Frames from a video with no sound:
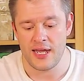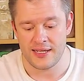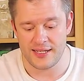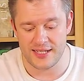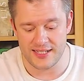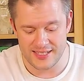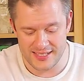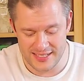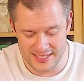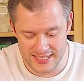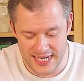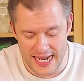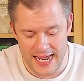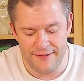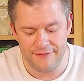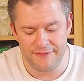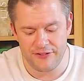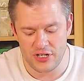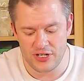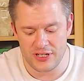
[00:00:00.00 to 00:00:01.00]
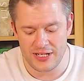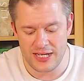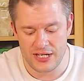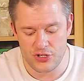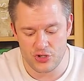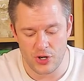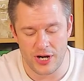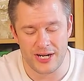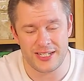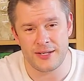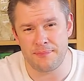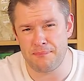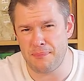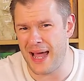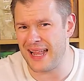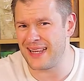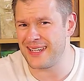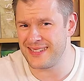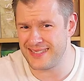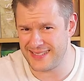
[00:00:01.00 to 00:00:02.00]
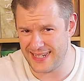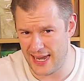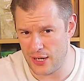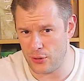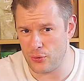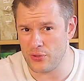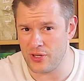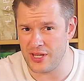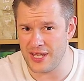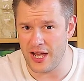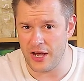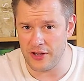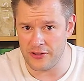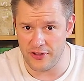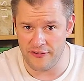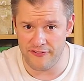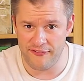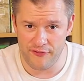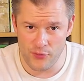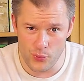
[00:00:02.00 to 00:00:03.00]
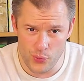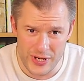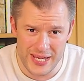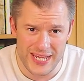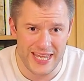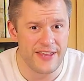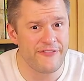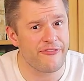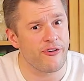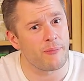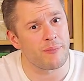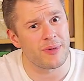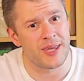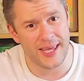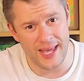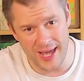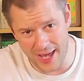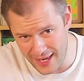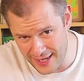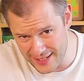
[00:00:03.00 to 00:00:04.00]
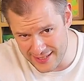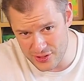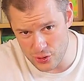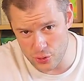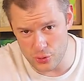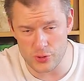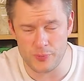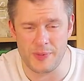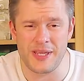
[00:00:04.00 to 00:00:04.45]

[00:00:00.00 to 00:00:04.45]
that's definitely trying to balance out the other three from castles,